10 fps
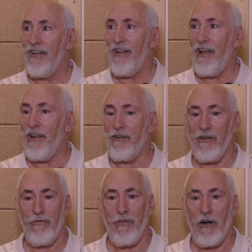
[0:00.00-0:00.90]
And
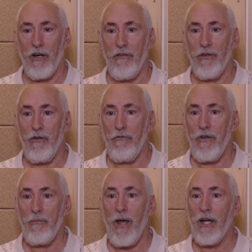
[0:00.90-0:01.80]
if they're giving you
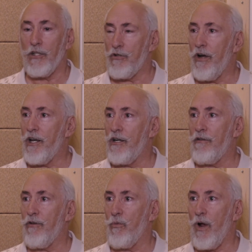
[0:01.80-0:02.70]
feedback to try it a
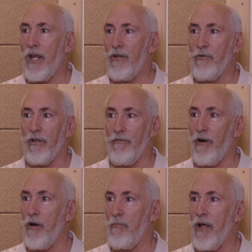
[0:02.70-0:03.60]
different way, do your
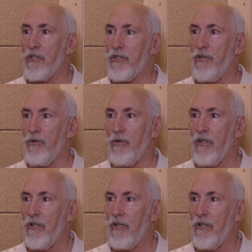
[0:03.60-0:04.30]
very best to